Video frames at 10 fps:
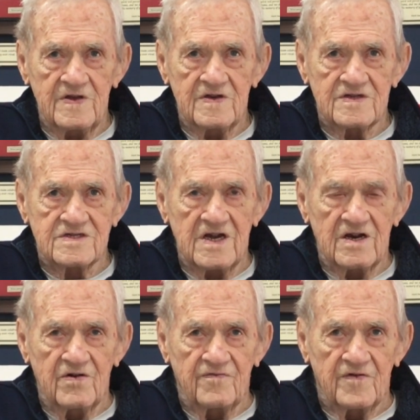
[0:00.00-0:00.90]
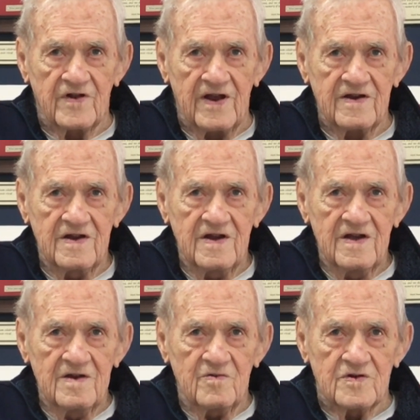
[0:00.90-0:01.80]
salary for that
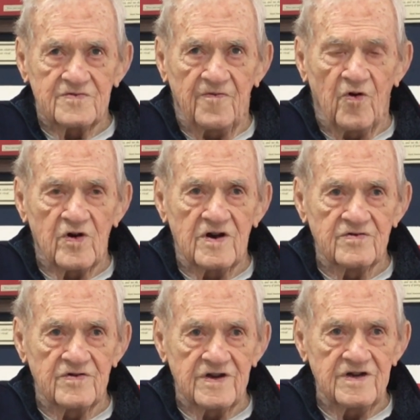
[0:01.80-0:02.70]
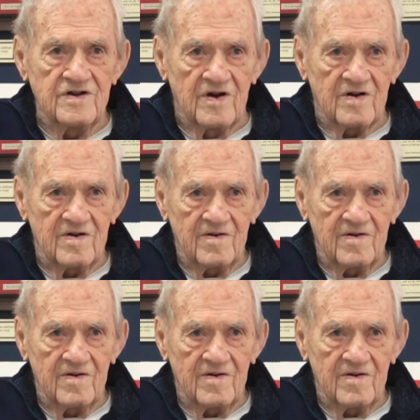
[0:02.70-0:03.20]
was $400 a year,